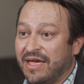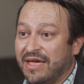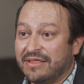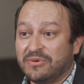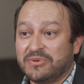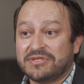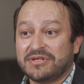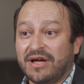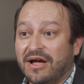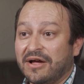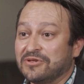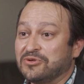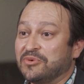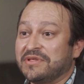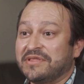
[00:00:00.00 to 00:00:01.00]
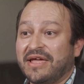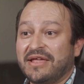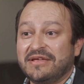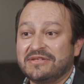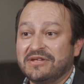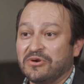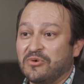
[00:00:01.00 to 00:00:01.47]
And it was a
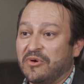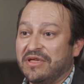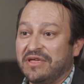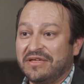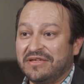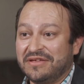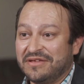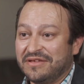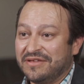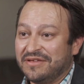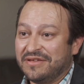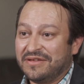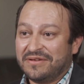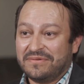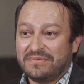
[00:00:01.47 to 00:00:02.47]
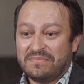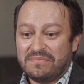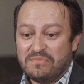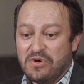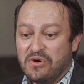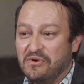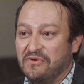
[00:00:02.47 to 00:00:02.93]
180-degree
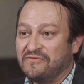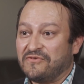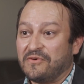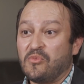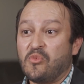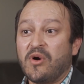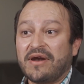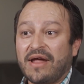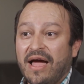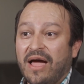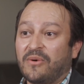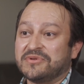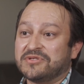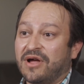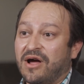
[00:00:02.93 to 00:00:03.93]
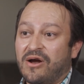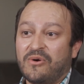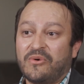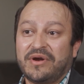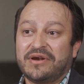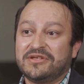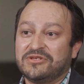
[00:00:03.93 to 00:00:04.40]
move from what I was
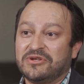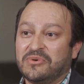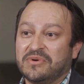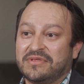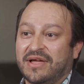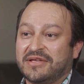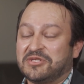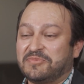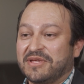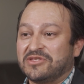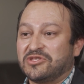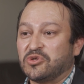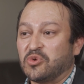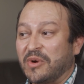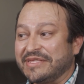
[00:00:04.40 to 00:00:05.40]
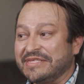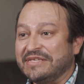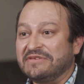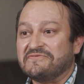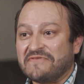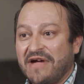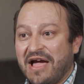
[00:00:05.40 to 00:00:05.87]
already doing. I spent
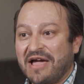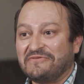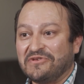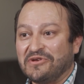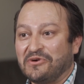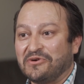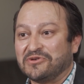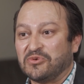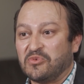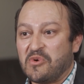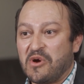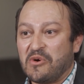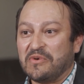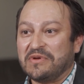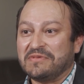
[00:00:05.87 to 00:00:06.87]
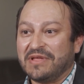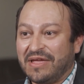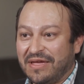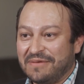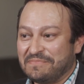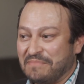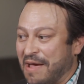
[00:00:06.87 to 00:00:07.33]
25 years rowing
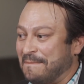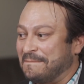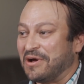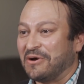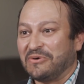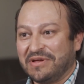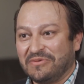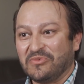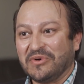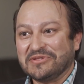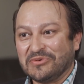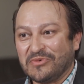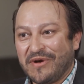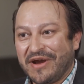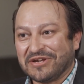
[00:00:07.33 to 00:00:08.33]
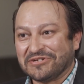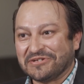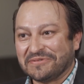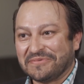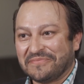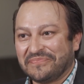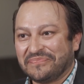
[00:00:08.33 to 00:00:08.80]
my boat in one
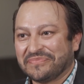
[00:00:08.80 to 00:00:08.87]
direction.